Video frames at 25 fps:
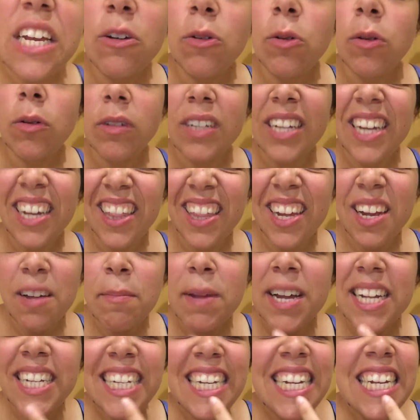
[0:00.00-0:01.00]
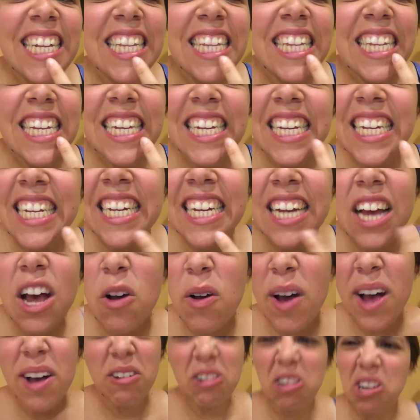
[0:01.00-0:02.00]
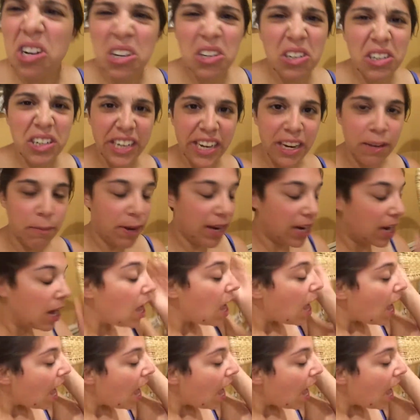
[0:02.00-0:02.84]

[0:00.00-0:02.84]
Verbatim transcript: Ew, anything in my teeth? Oh, how girly of me.